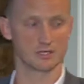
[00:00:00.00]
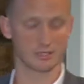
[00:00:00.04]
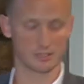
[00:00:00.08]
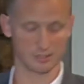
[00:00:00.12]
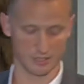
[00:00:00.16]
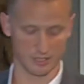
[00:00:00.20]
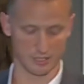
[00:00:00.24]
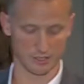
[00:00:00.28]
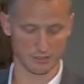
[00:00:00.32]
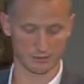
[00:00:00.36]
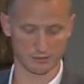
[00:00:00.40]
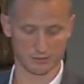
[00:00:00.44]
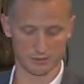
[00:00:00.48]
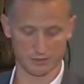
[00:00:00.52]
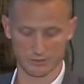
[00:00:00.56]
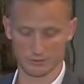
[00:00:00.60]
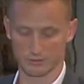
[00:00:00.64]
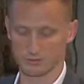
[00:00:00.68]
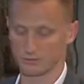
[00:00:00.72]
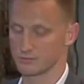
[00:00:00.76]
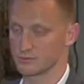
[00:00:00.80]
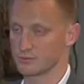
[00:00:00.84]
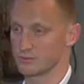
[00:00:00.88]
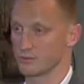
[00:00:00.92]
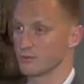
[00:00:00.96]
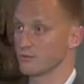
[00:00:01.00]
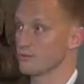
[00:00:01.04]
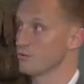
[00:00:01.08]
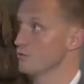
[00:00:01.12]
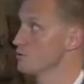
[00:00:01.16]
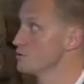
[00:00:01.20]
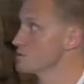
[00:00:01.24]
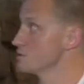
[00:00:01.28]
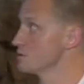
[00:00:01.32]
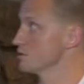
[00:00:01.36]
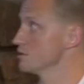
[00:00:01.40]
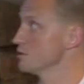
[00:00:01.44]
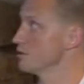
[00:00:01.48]
it continues to
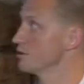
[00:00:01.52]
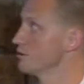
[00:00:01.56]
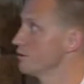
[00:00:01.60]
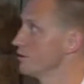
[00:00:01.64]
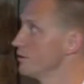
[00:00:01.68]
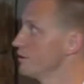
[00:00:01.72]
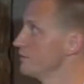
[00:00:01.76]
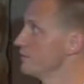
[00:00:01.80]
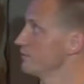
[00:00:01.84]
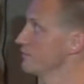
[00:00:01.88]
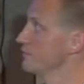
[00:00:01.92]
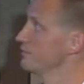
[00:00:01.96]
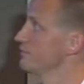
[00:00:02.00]
unfortunately increase.